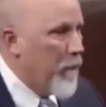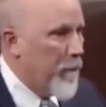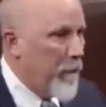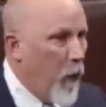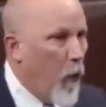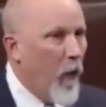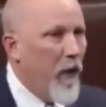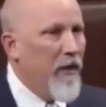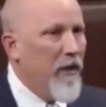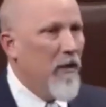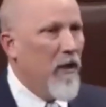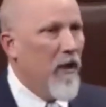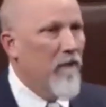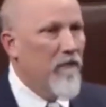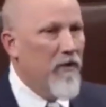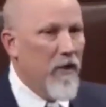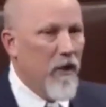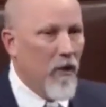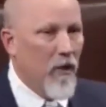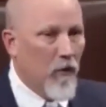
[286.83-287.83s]
The point
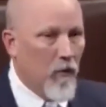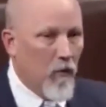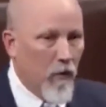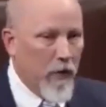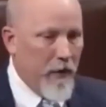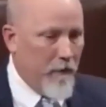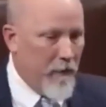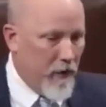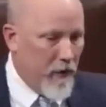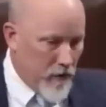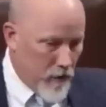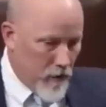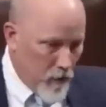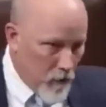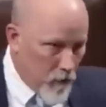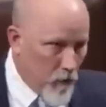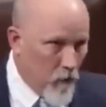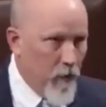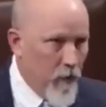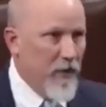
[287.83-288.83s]
of the agreement
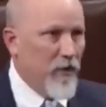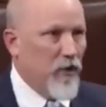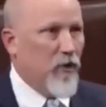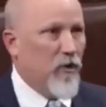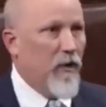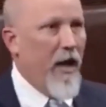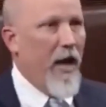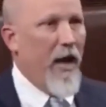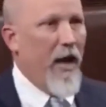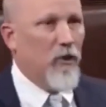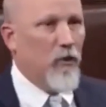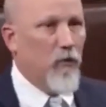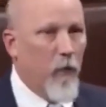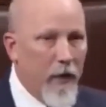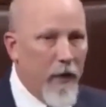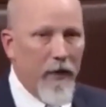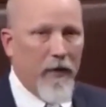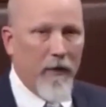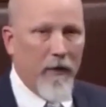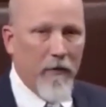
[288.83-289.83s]
reached last
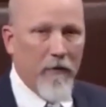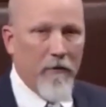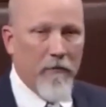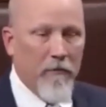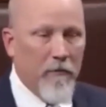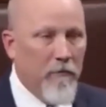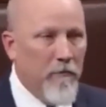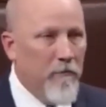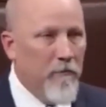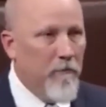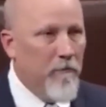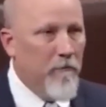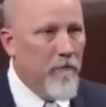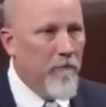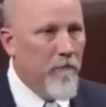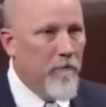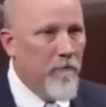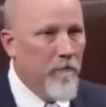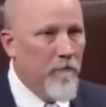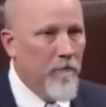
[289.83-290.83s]
week
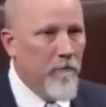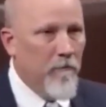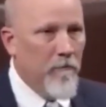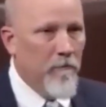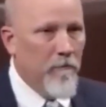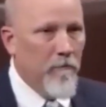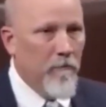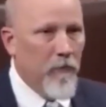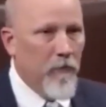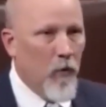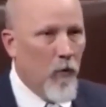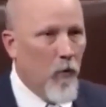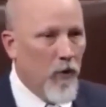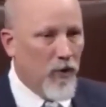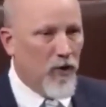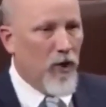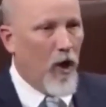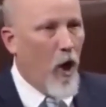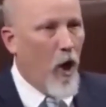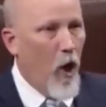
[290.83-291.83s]

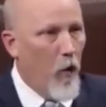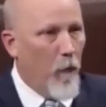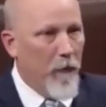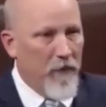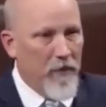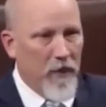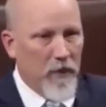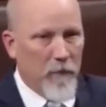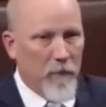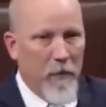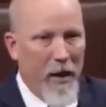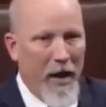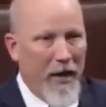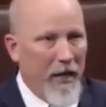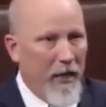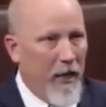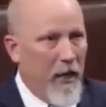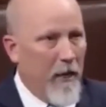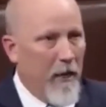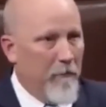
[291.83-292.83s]
was to open this
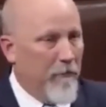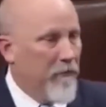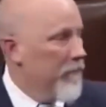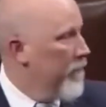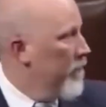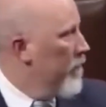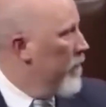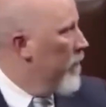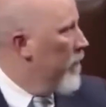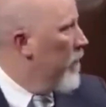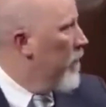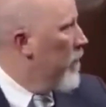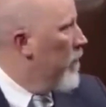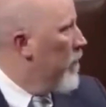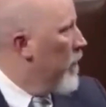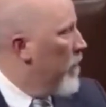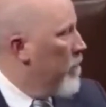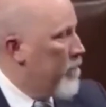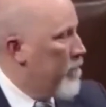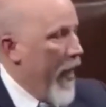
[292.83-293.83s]
body up,
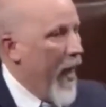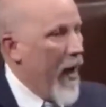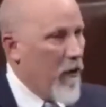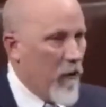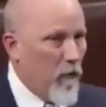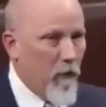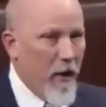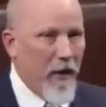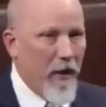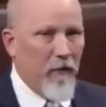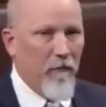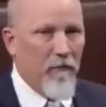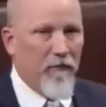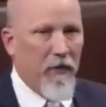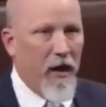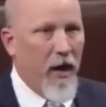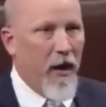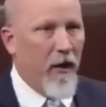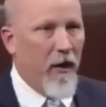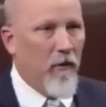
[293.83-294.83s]
empower rank and
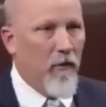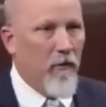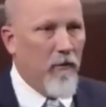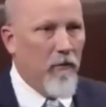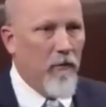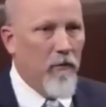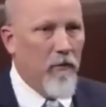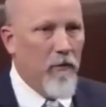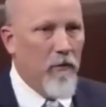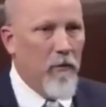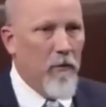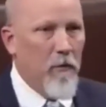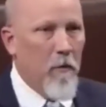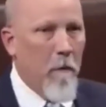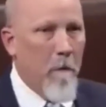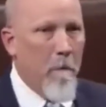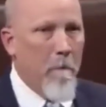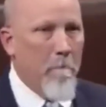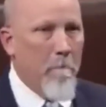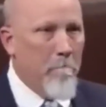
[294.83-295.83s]
file,
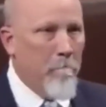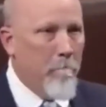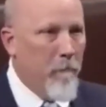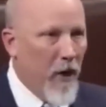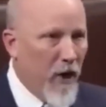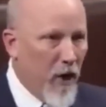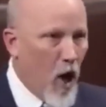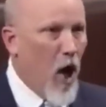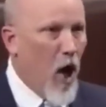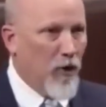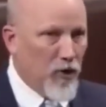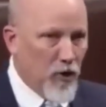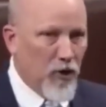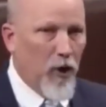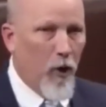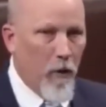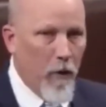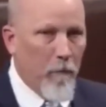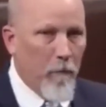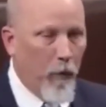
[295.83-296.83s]
but
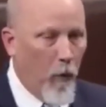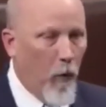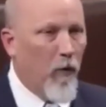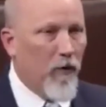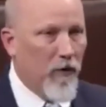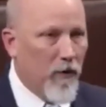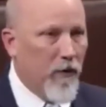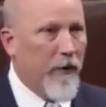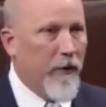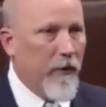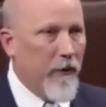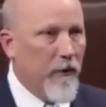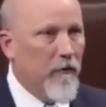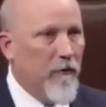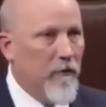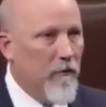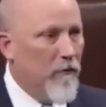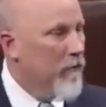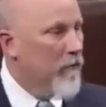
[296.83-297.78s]
also importantly,